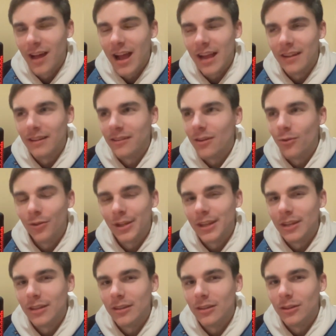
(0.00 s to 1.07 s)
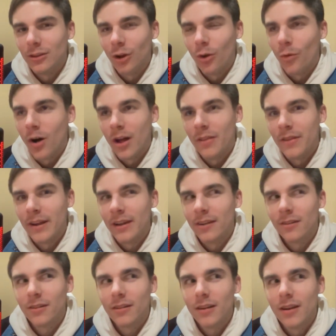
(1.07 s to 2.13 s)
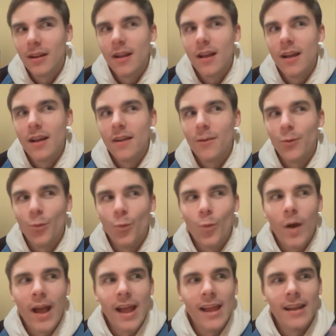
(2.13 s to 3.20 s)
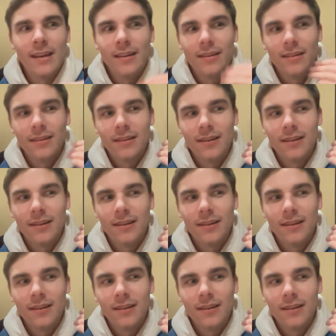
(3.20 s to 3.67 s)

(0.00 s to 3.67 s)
I only go on there when